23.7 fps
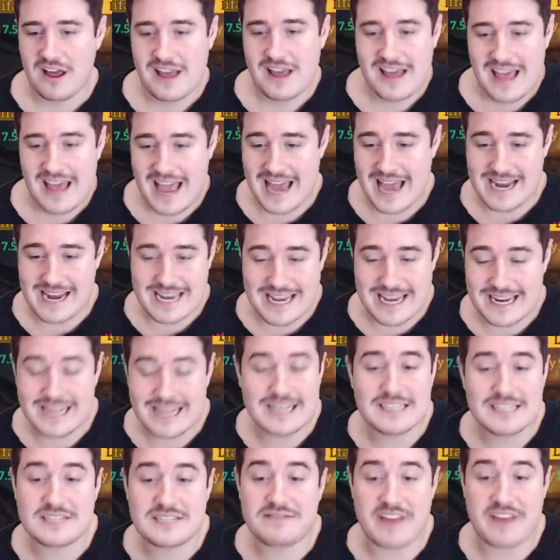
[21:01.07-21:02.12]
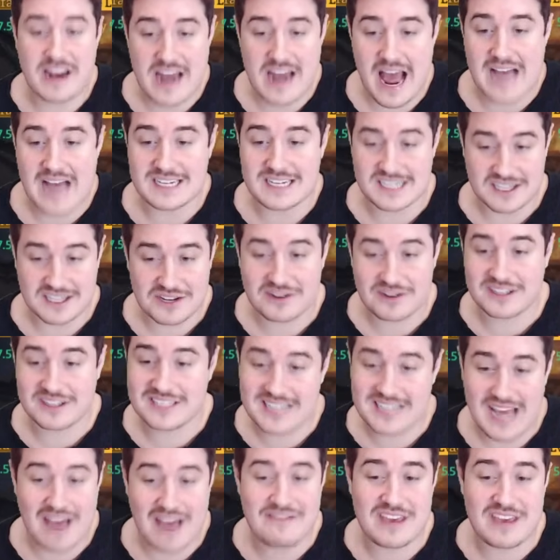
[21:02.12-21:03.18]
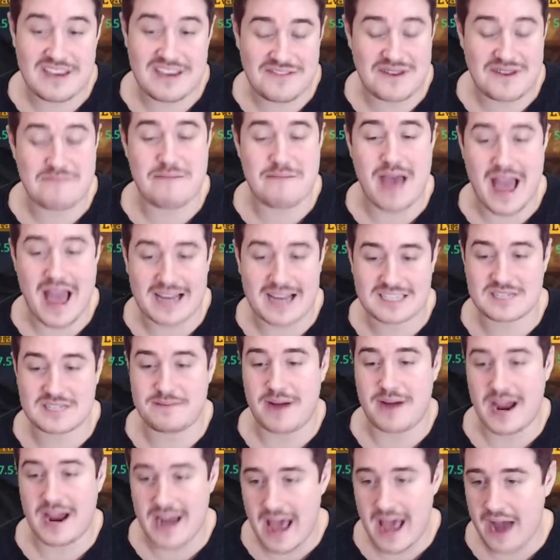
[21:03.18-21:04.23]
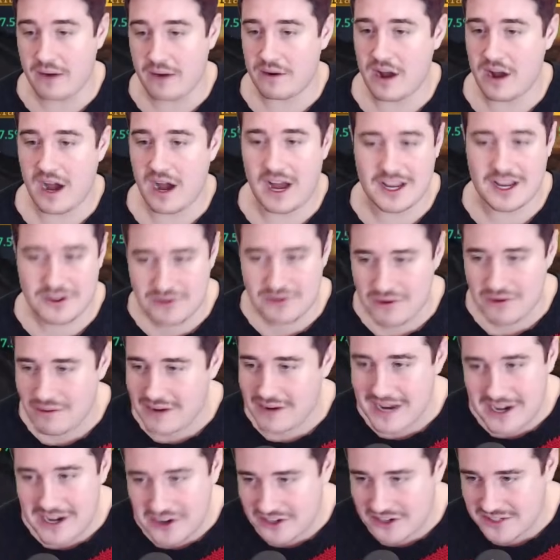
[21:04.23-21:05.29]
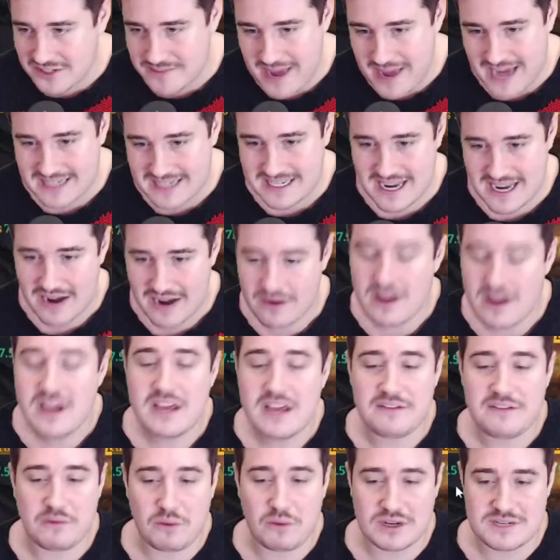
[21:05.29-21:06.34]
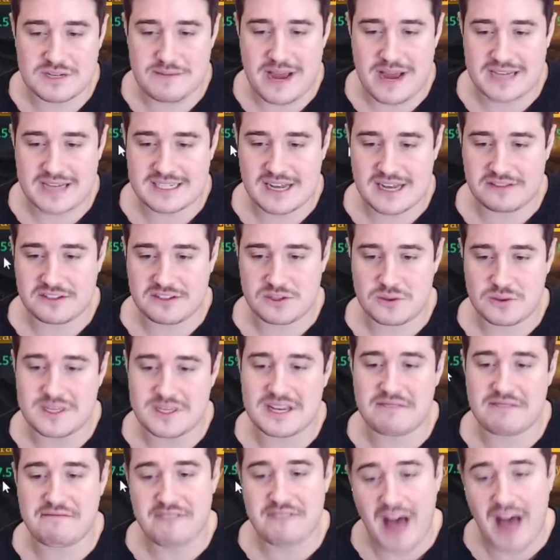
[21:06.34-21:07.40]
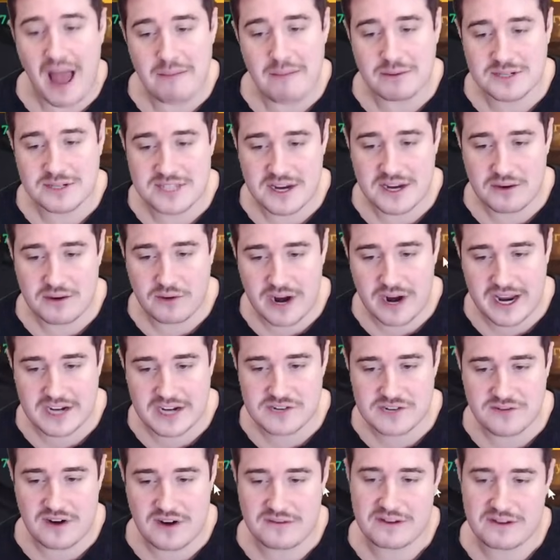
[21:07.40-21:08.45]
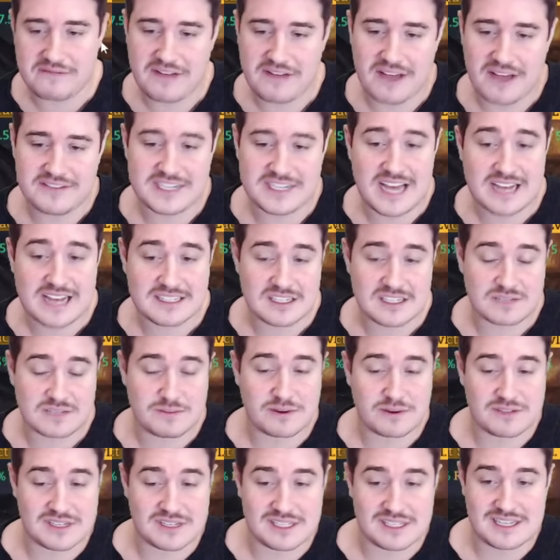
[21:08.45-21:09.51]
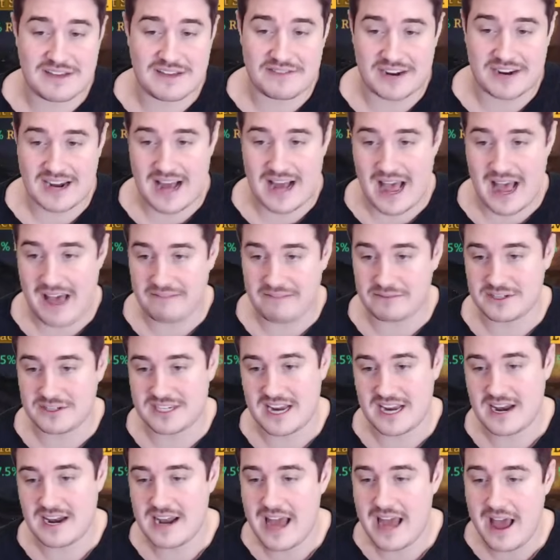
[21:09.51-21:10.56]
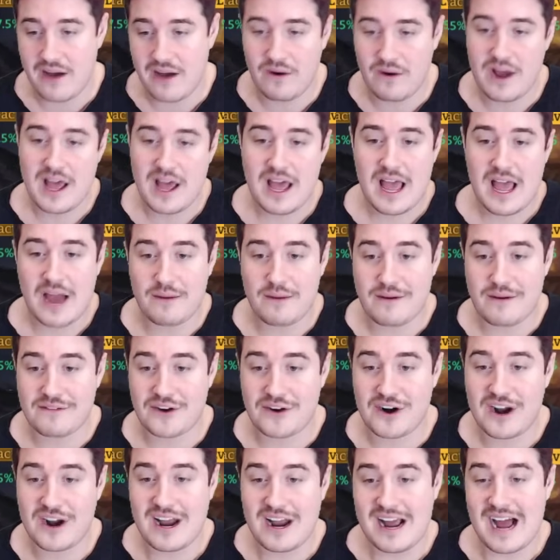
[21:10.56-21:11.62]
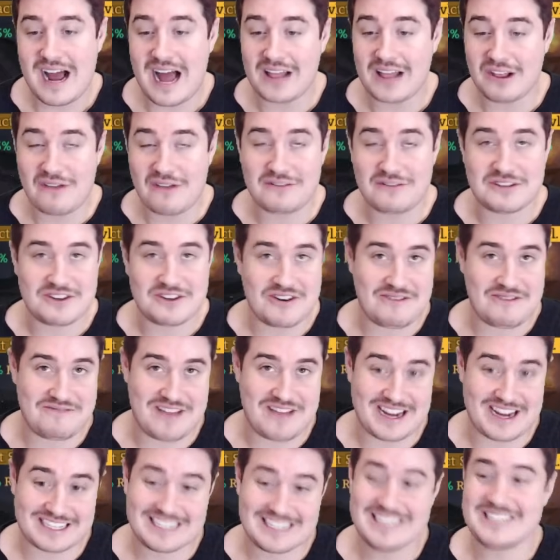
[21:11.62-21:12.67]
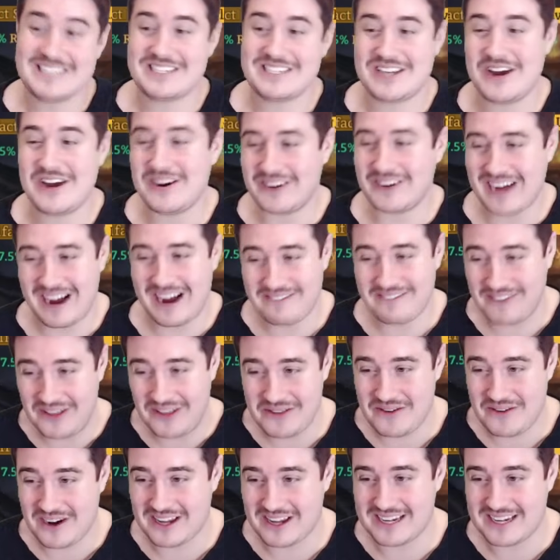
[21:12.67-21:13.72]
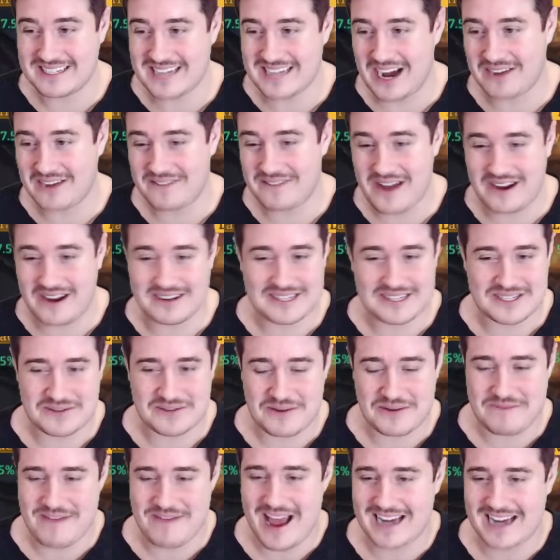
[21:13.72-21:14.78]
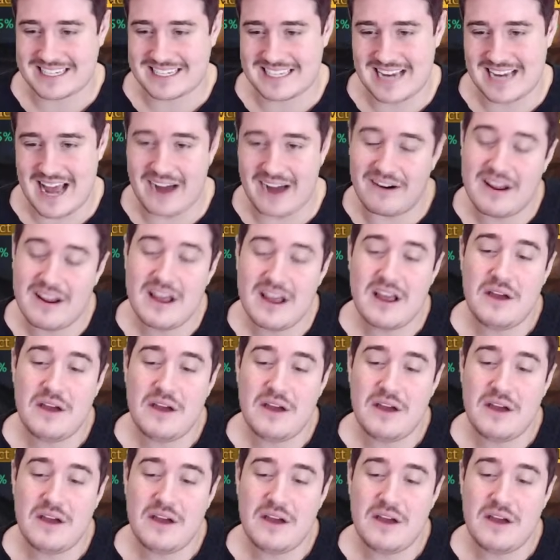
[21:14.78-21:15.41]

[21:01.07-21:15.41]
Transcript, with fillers: and it is fantastic. You can see I've even maxed mine out. Uh, you don't need yours maxed out. If it wasn't maxed out, this would say 5% rage for every 5 attacks as opposed to 7.5% now. However, I love this artifact, so I really wanted to talk about it, so we maxed it out.